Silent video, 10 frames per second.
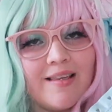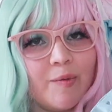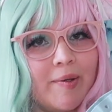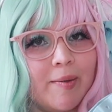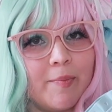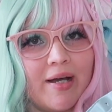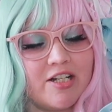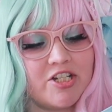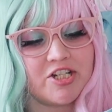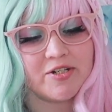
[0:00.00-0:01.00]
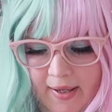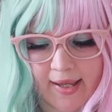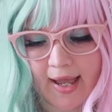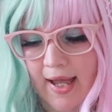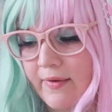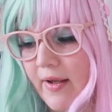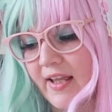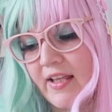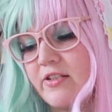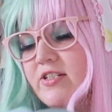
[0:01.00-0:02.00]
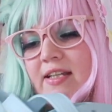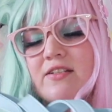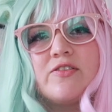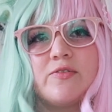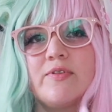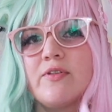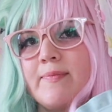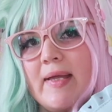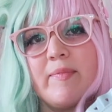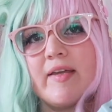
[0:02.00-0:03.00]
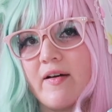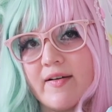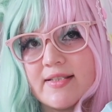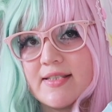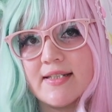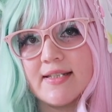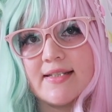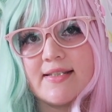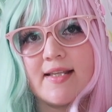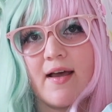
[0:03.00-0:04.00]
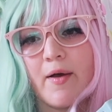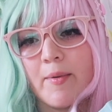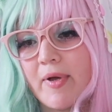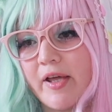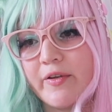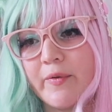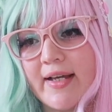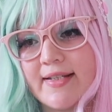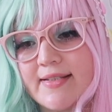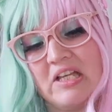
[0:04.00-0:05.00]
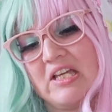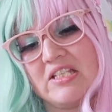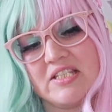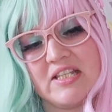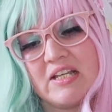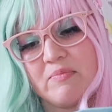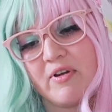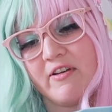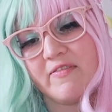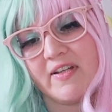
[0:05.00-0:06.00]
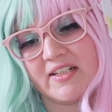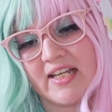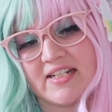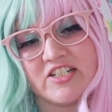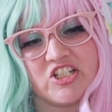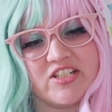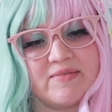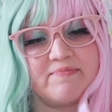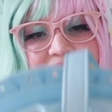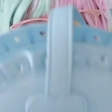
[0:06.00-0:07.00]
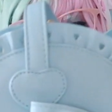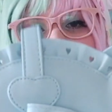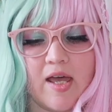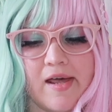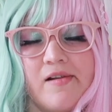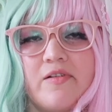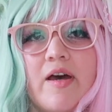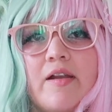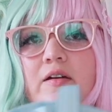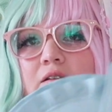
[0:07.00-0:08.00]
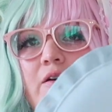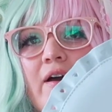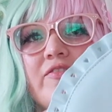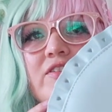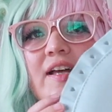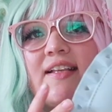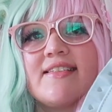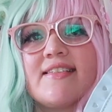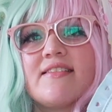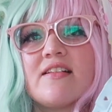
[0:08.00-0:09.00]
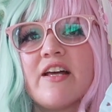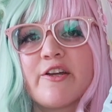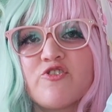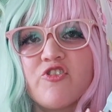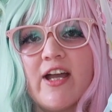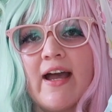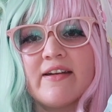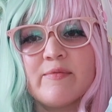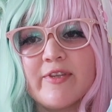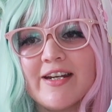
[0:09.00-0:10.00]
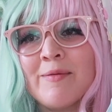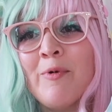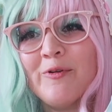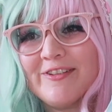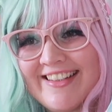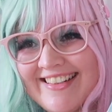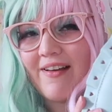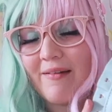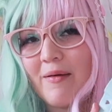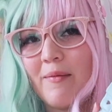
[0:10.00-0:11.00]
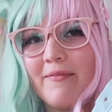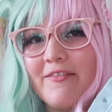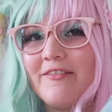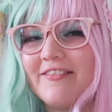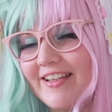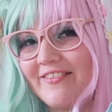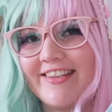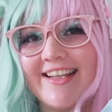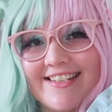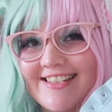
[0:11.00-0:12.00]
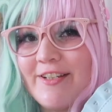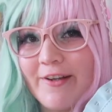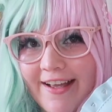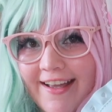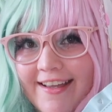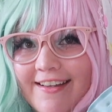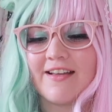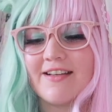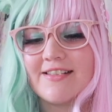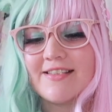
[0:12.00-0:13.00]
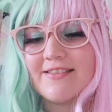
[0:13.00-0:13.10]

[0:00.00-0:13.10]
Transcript: bit much. But yeah, again, there's like two little baby cons to this. Otherwise, it's like perfect, and just I don't know. I feel like this is a luxury item that I'm holding. I'm gonna give it that tier A because